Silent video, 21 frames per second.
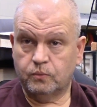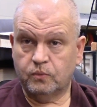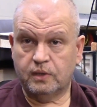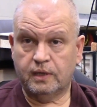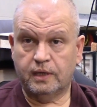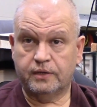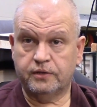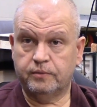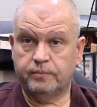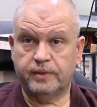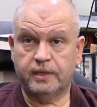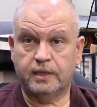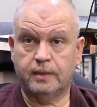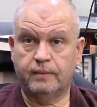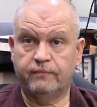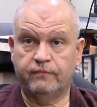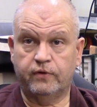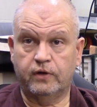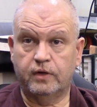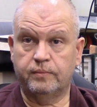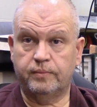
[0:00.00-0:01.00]
will either become
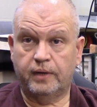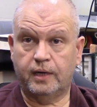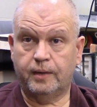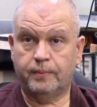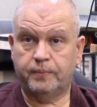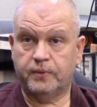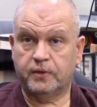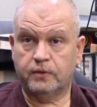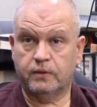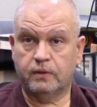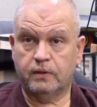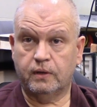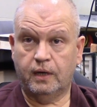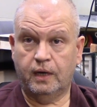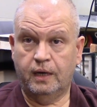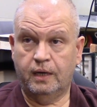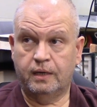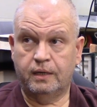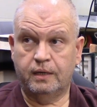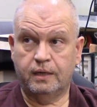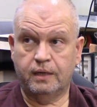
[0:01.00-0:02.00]
very popular
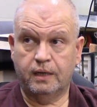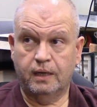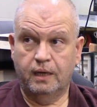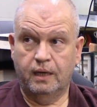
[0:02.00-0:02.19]
and